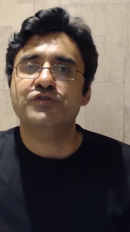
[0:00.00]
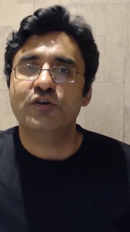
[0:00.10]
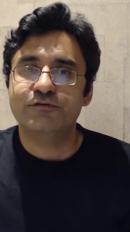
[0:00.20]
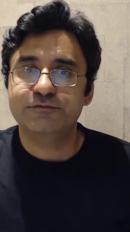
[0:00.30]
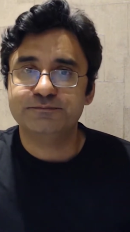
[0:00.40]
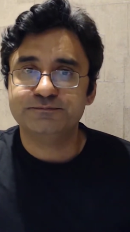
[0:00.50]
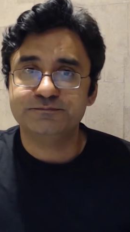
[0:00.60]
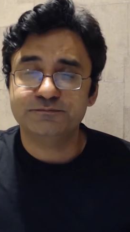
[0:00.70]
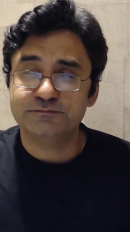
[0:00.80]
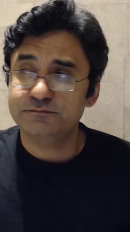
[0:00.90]
of
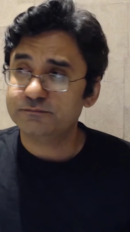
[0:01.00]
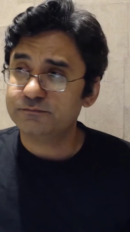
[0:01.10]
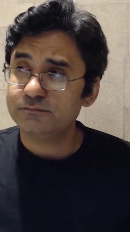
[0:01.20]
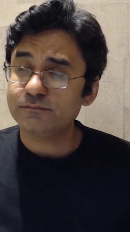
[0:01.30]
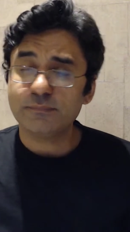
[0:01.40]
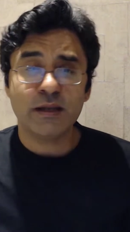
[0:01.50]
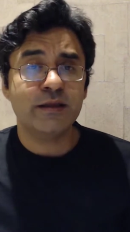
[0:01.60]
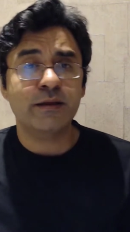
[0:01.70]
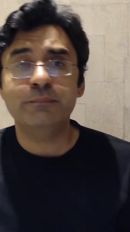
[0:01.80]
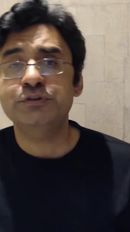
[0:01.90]

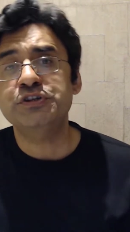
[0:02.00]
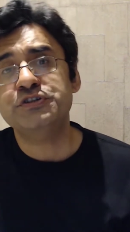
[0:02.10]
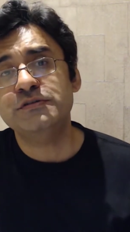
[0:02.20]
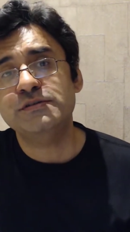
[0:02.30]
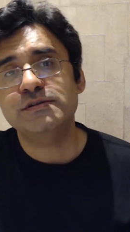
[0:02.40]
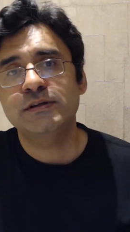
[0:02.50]
compositions.